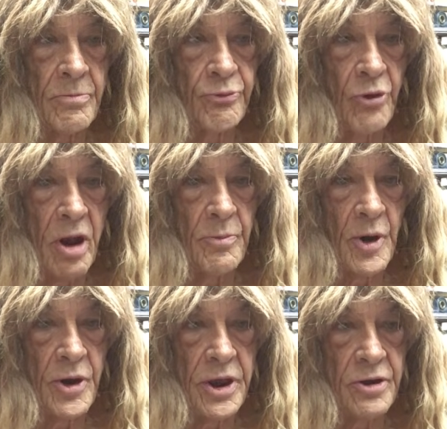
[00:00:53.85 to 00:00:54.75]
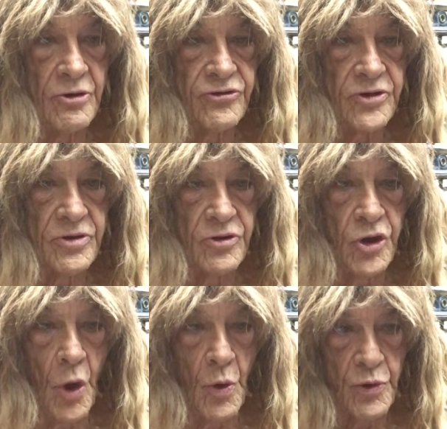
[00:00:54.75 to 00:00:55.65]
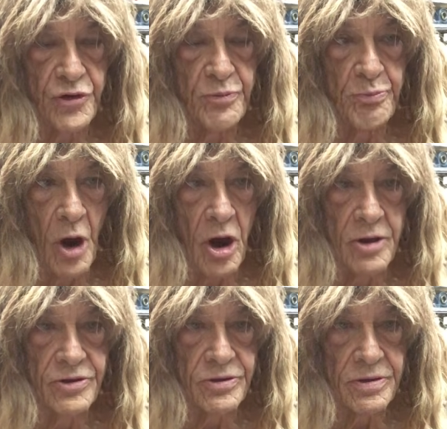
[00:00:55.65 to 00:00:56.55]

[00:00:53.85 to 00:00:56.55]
primary energy. No sparks.